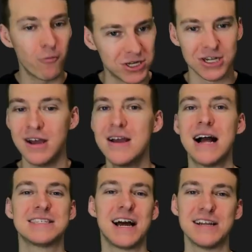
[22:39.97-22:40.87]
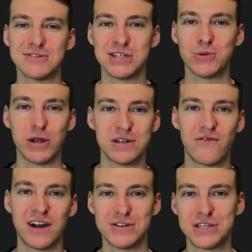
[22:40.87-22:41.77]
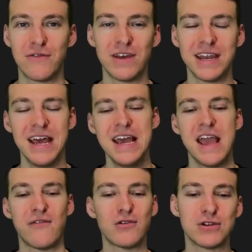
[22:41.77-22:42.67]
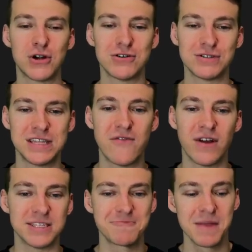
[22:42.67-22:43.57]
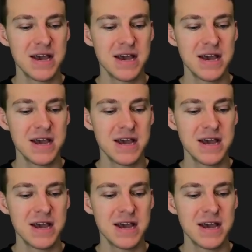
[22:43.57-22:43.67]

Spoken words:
which that's an ideal situation to find yourself in if you're the Chargers defense.